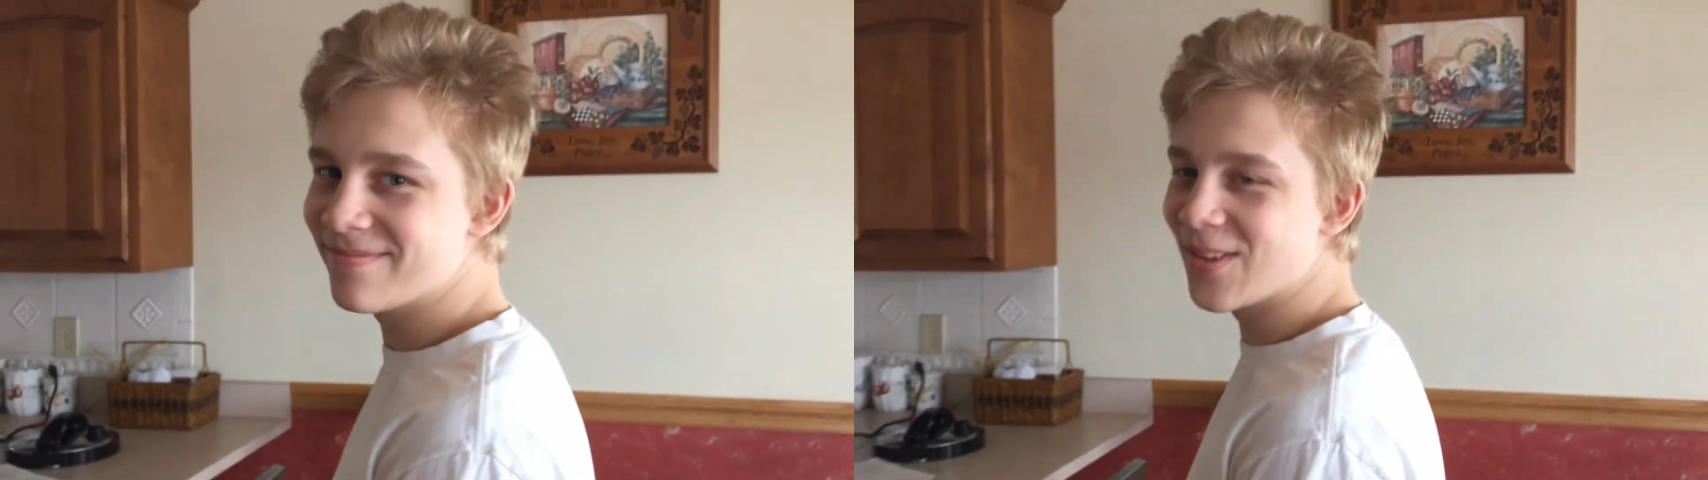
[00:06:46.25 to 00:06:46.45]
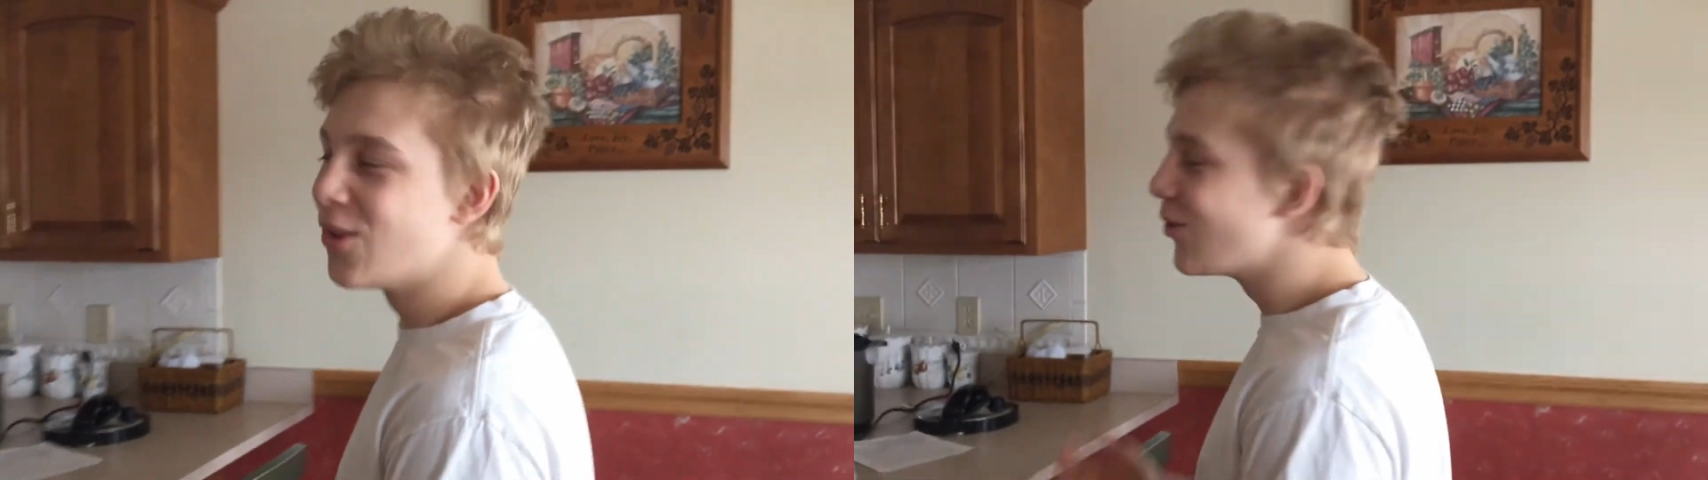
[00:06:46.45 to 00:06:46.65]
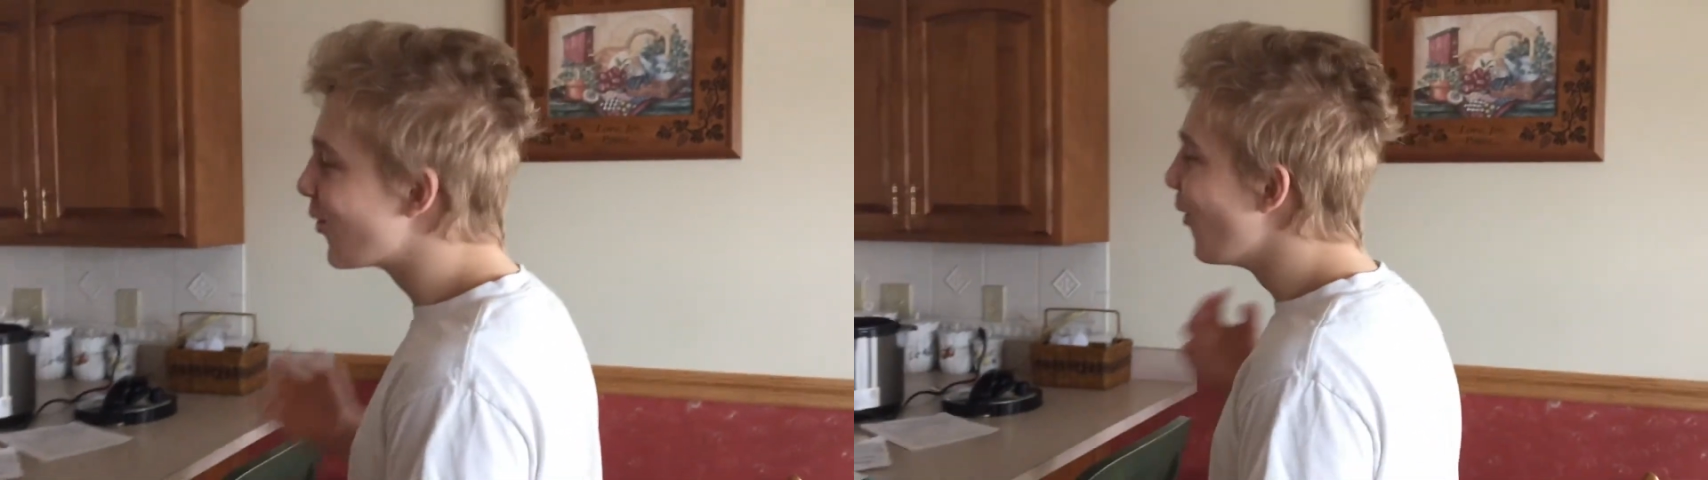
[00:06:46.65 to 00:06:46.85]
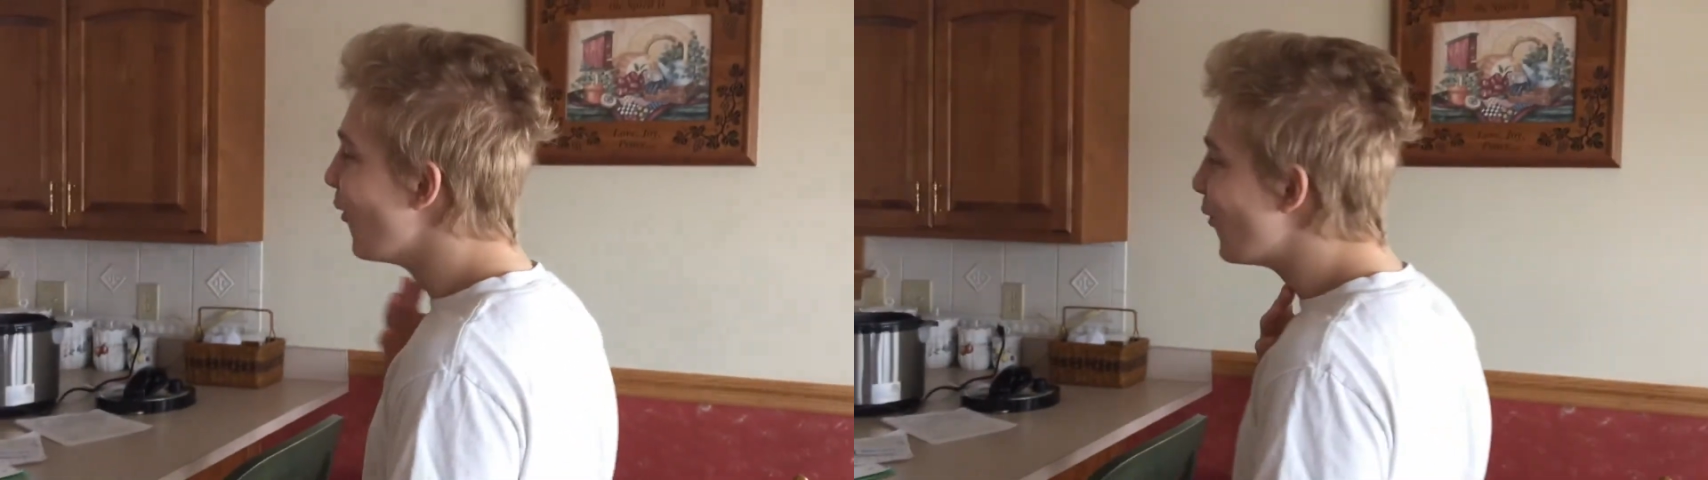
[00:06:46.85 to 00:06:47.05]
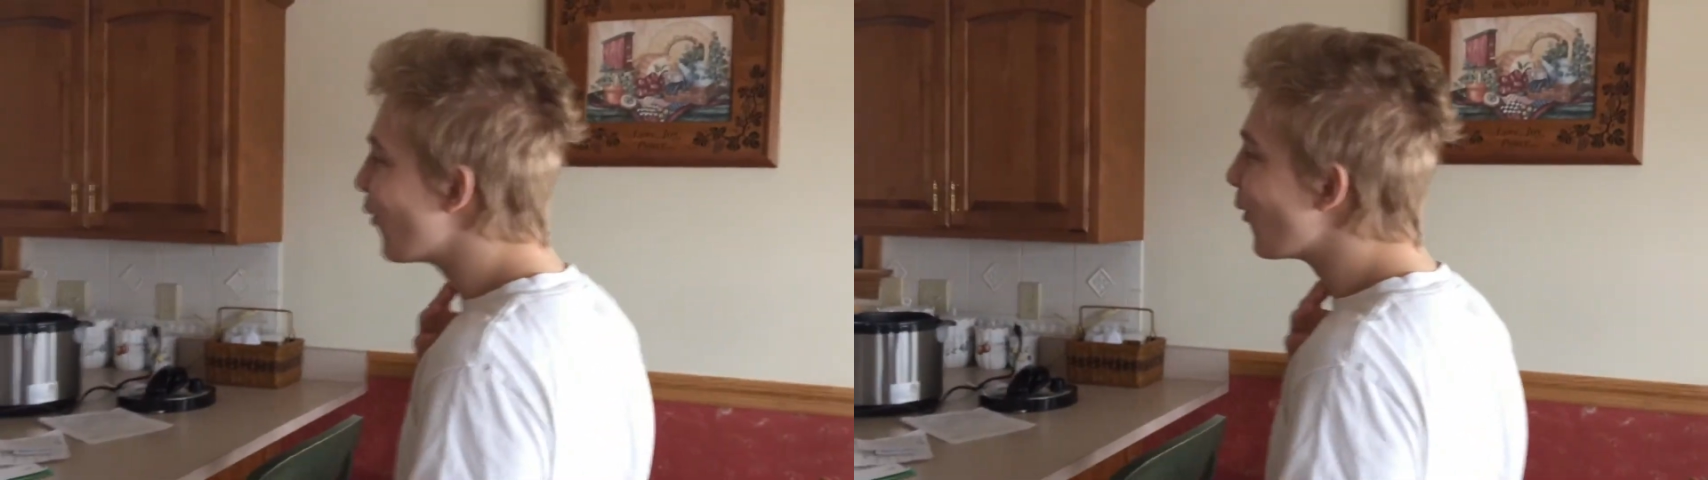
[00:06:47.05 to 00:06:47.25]
This
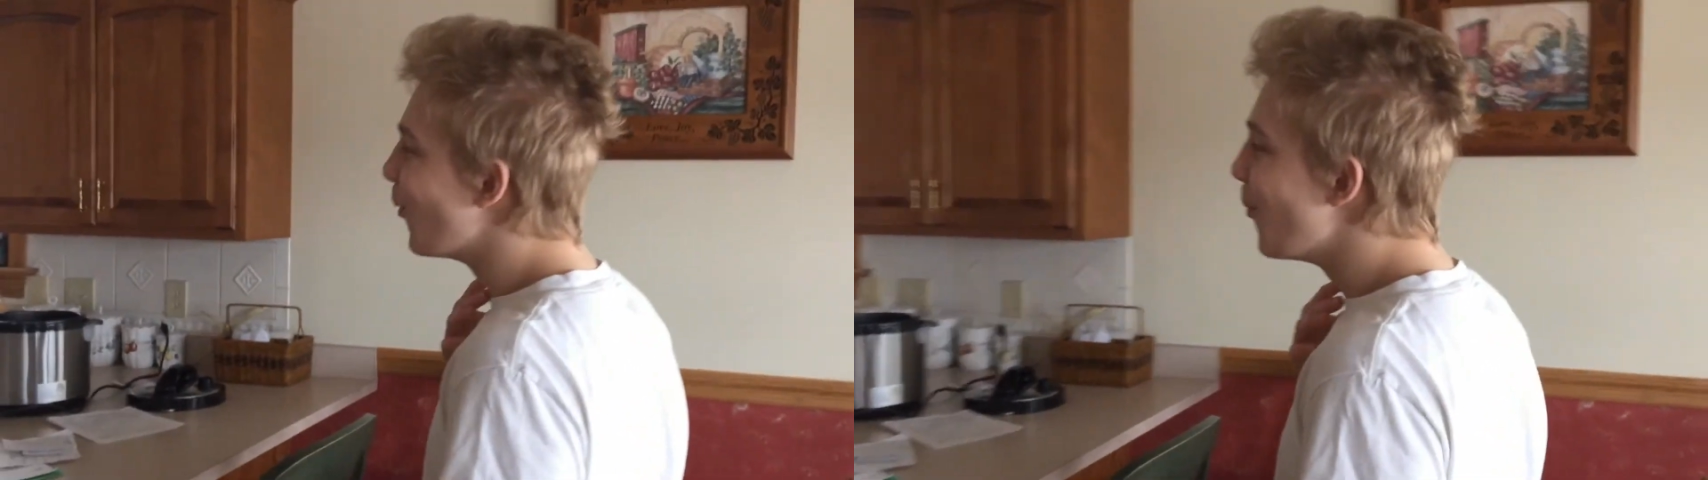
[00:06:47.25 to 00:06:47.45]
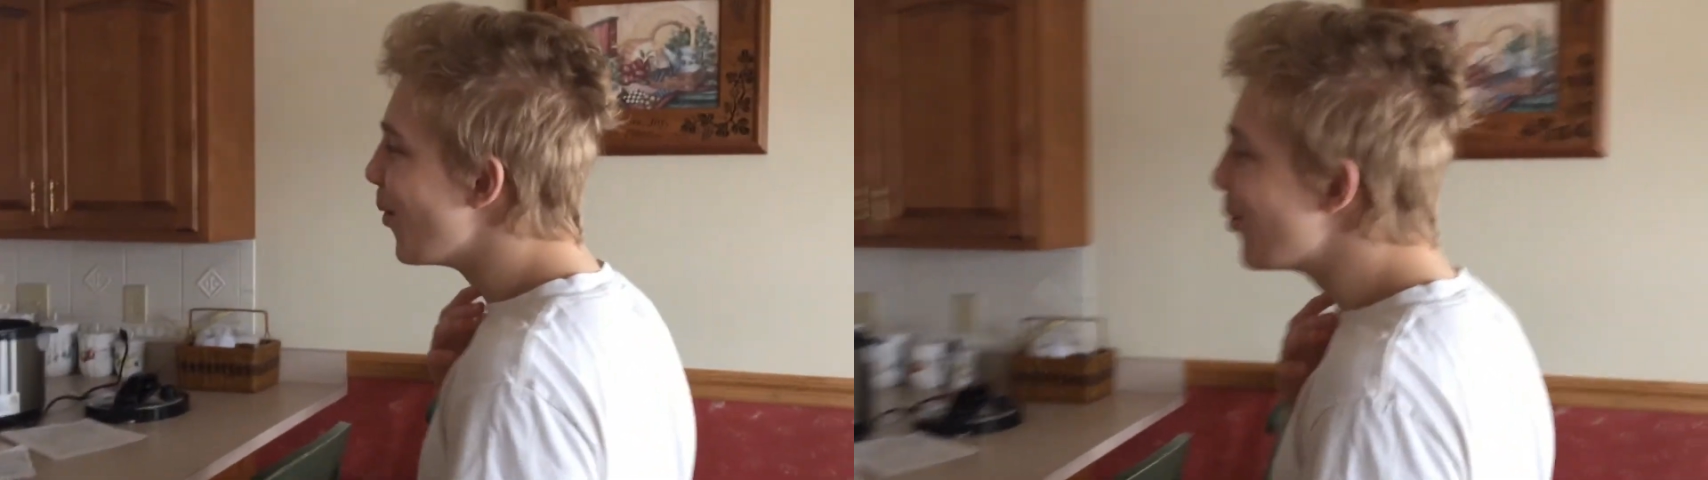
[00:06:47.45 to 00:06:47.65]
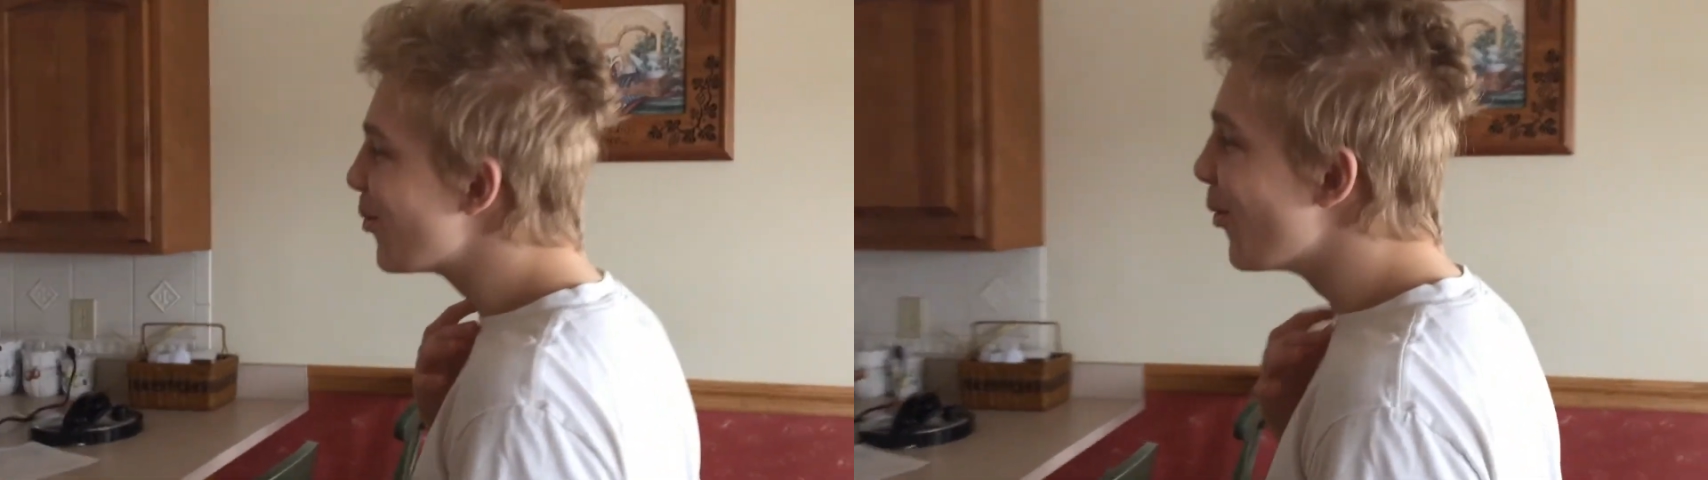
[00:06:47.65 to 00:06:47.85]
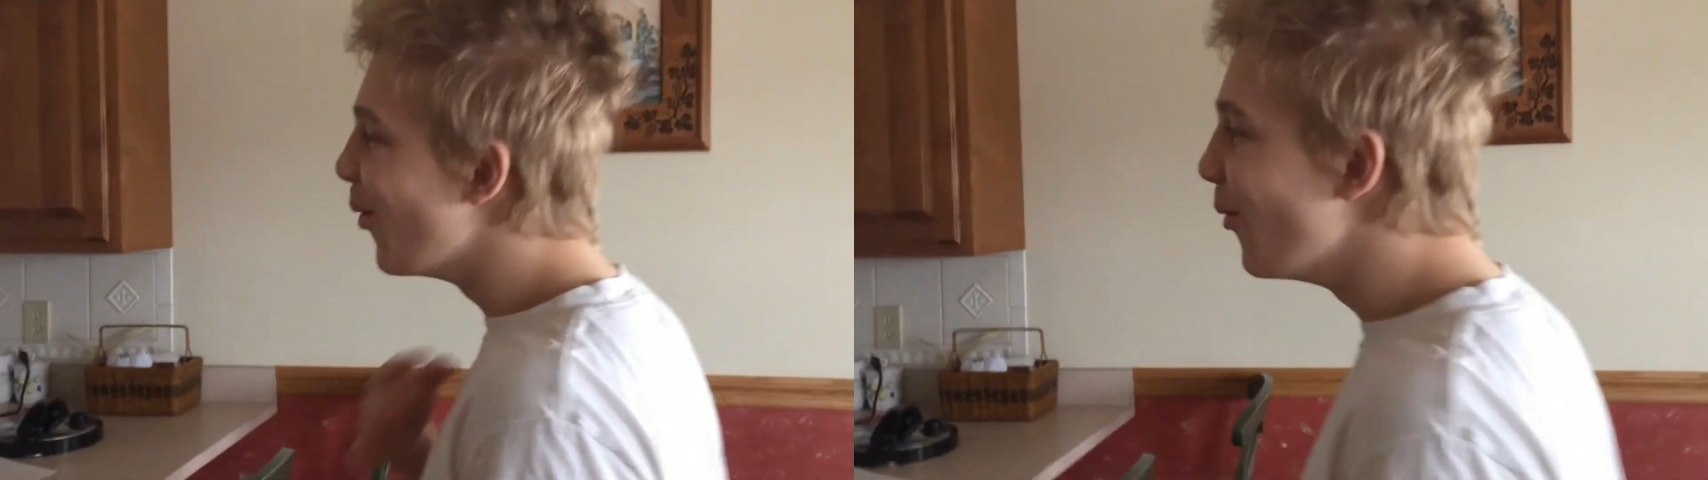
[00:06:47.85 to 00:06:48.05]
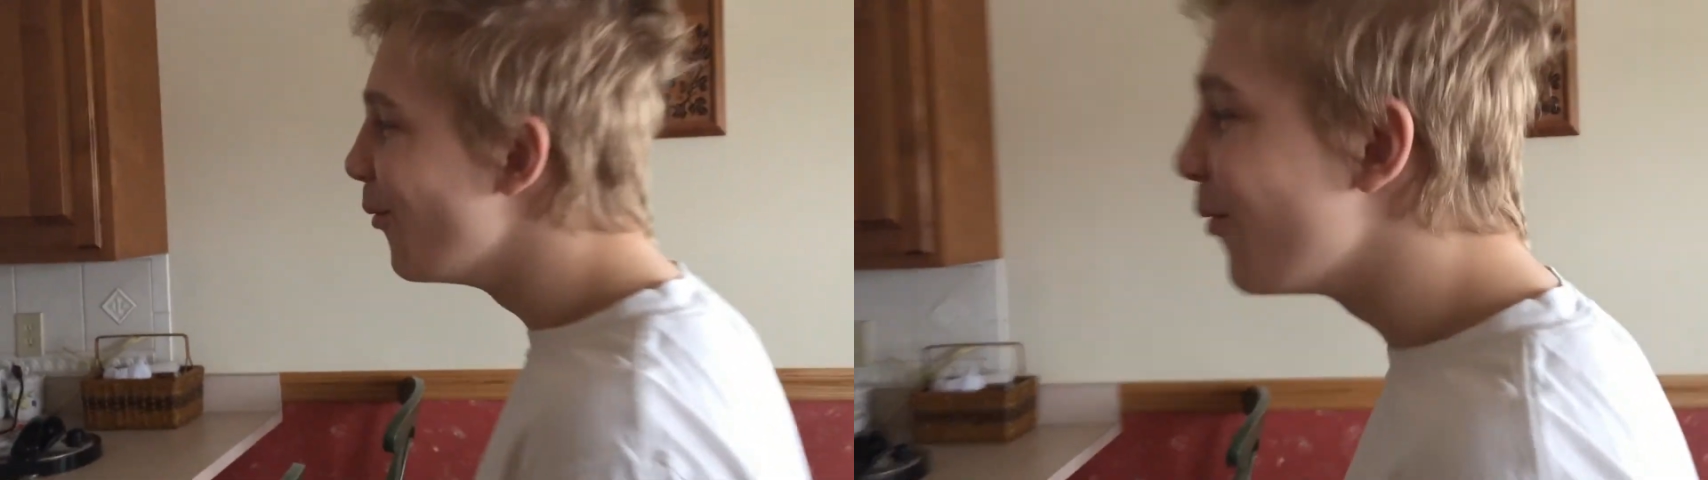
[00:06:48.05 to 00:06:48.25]
calls for a bench
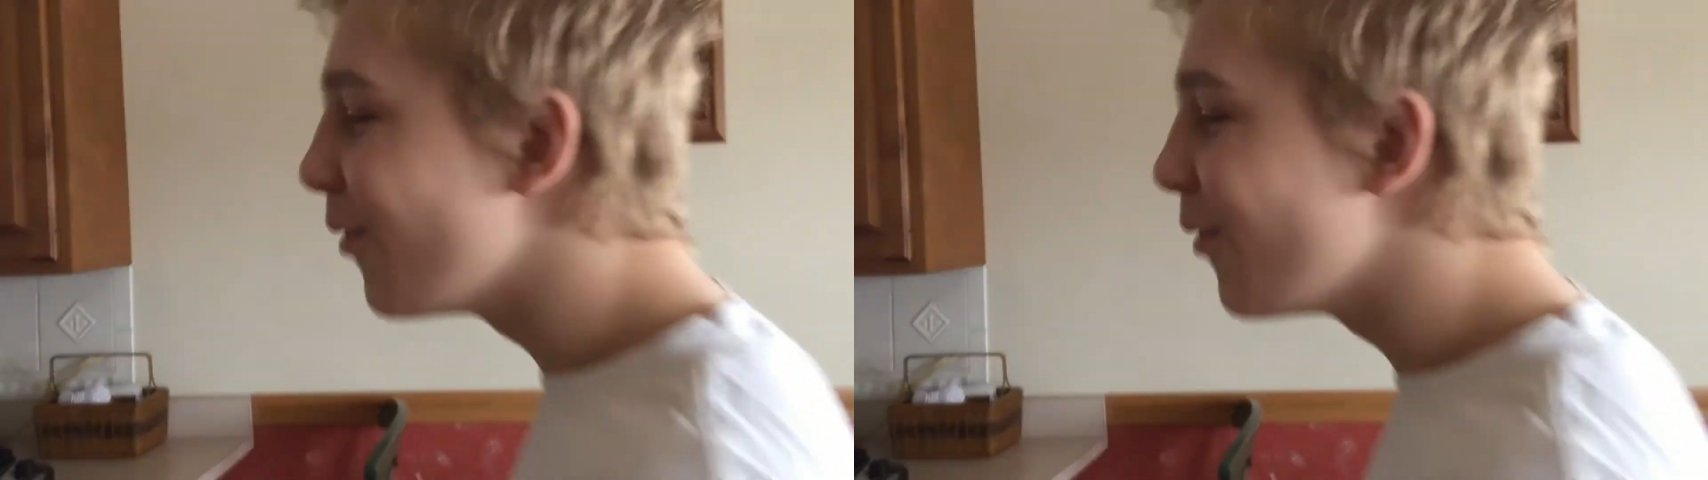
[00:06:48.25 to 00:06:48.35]
off.